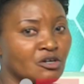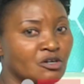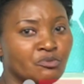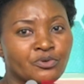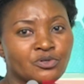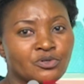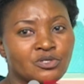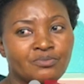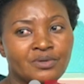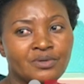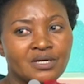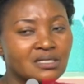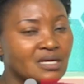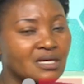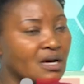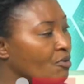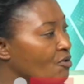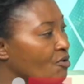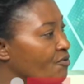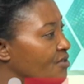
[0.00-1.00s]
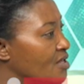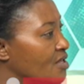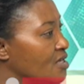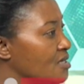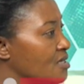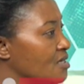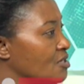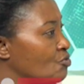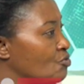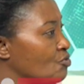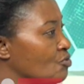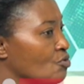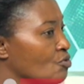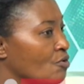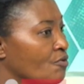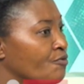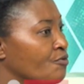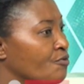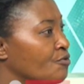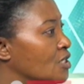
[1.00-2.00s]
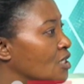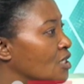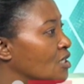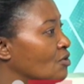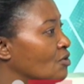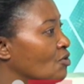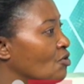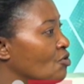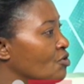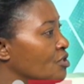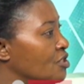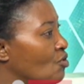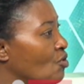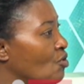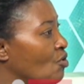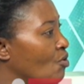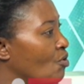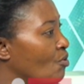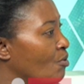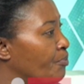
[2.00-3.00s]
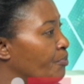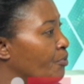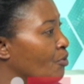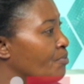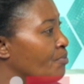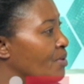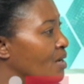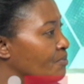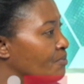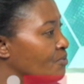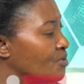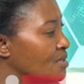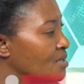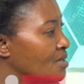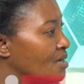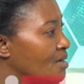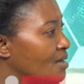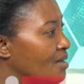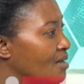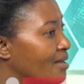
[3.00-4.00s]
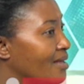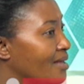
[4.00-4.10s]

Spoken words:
that possibly some of these issues of technological problems,